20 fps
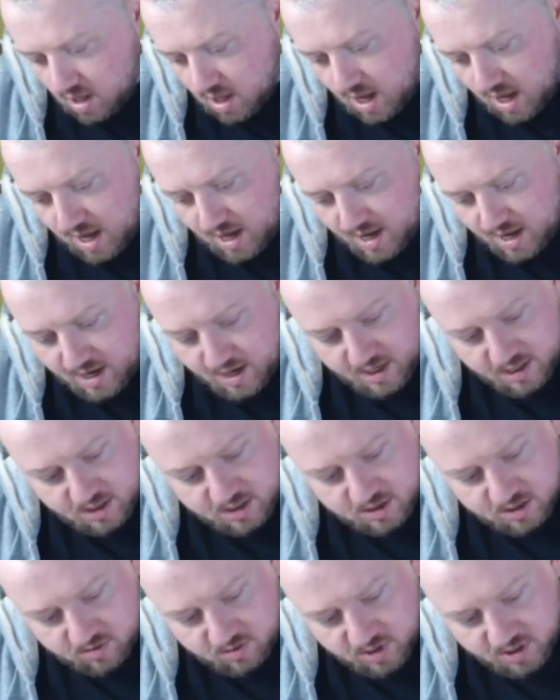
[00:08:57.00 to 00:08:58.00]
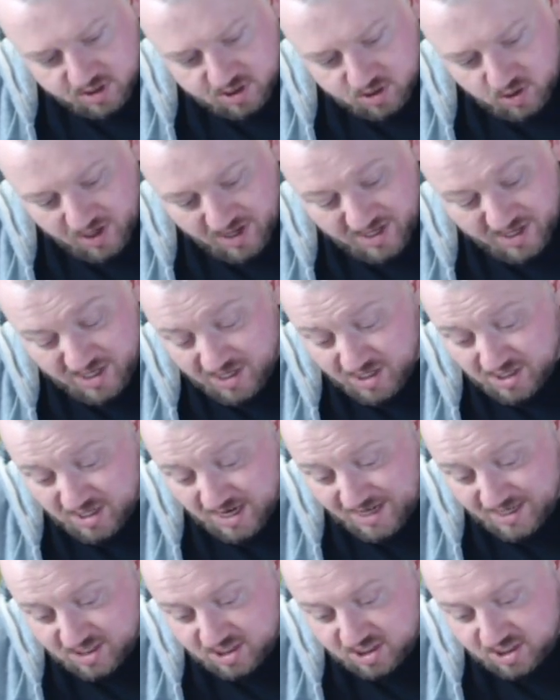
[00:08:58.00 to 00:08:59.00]
And, right, so it is
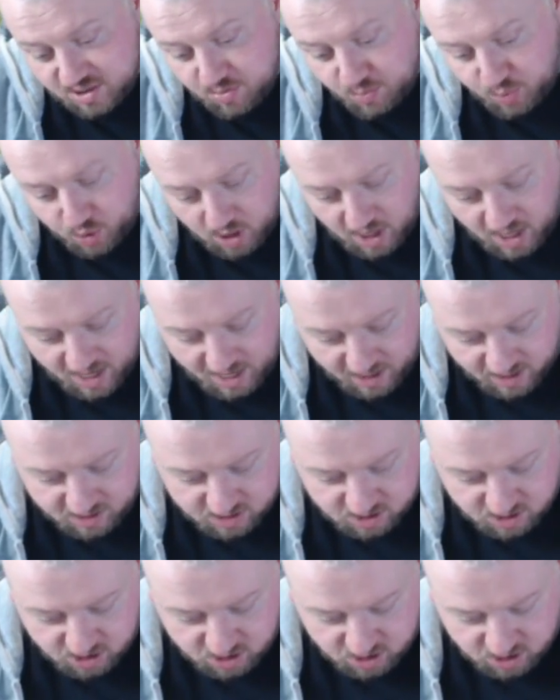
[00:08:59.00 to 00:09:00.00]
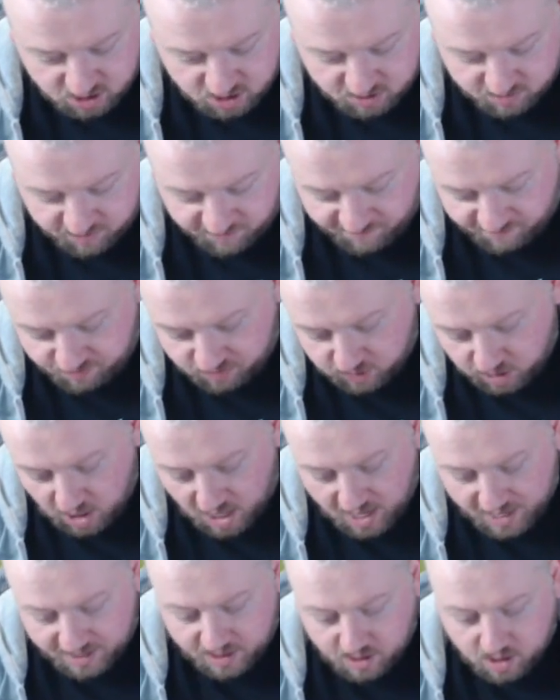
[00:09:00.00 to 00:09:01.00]
as simple as just
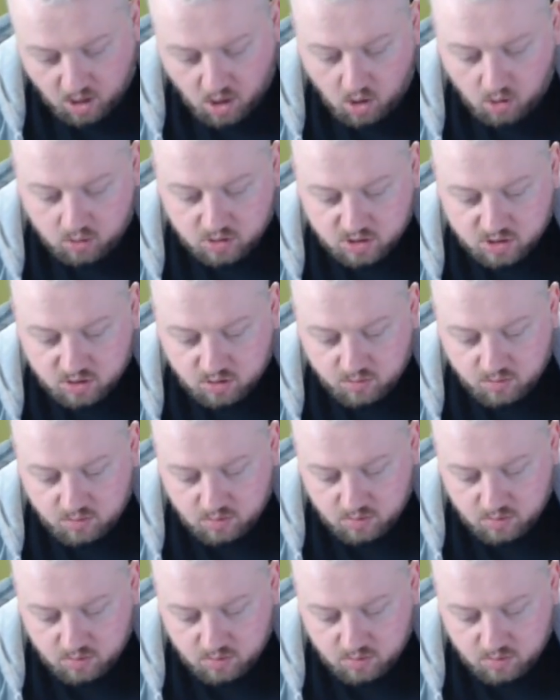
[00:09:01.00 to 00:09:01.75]
lining the holes up,